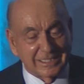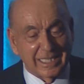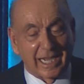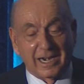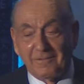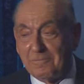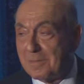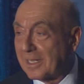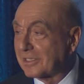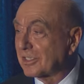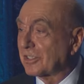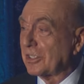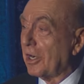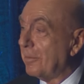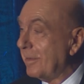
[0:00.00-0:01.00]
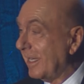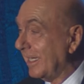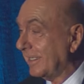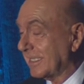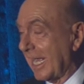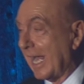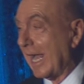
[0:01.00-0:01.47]
that I've met so many
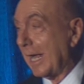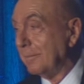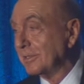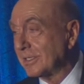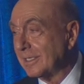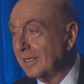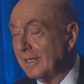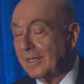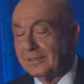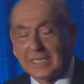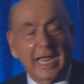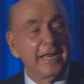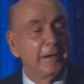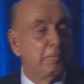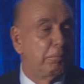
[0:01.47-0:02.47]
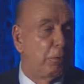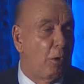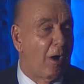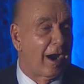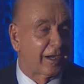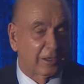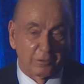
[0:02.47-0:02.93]
times. Tatum
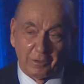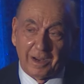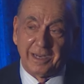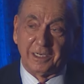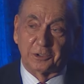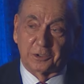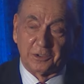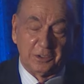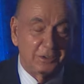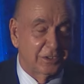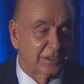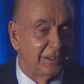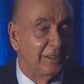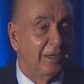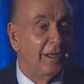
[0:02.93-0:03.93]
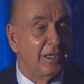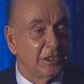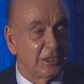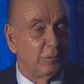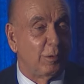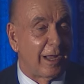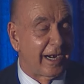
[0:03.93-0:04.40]
Parker, I introduced it.
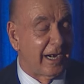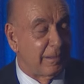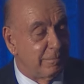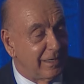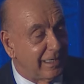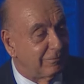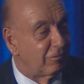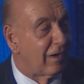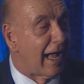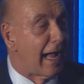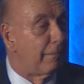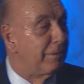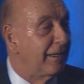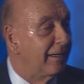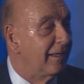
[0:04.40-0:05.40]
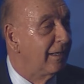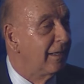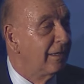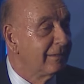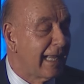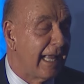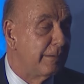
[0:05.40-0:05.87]
She wanted to meet Robin.
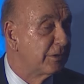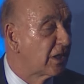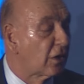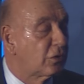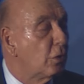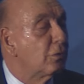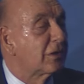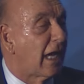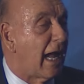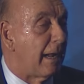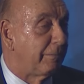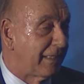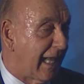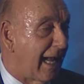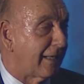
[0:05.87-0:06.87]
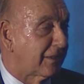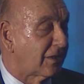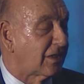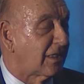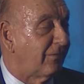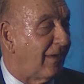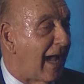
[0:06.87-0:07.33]
Tatum's a 2-time cancer
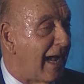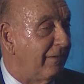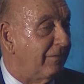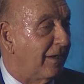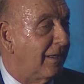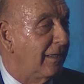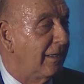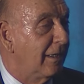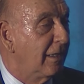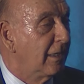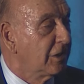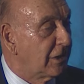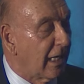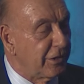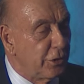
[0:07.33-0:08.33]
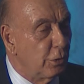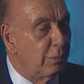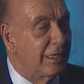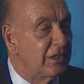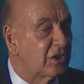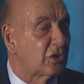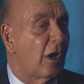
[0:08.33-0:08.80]
survivor. She had
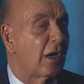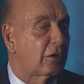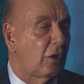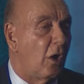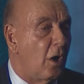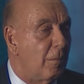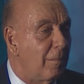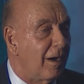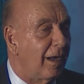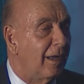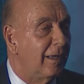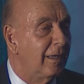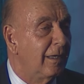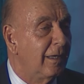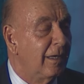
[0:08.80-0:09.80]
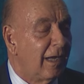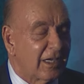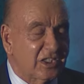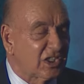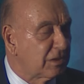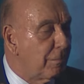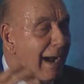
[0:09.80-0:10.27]
Ewing sarcoma, a
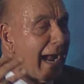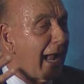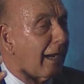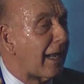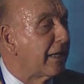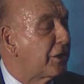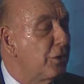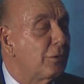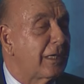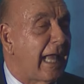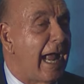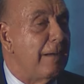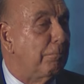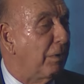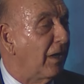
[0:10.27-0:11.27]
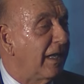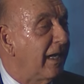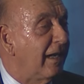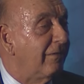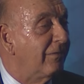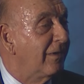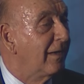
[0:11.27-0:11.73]
smile like you can't
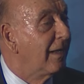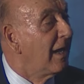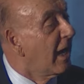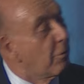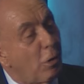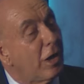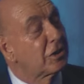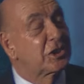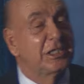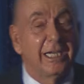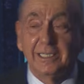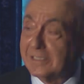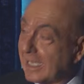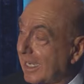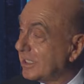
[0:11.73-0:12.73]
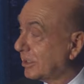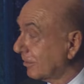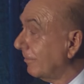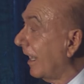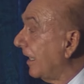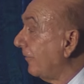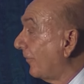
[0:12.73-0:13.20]
believe. And all she does, you
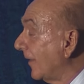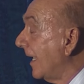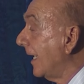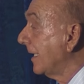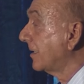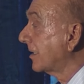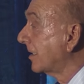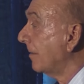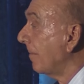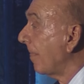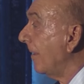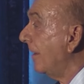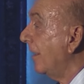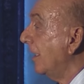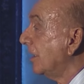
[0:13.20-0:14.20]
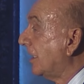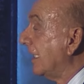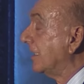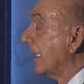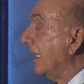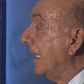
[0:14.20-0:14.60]
ready for this? She's in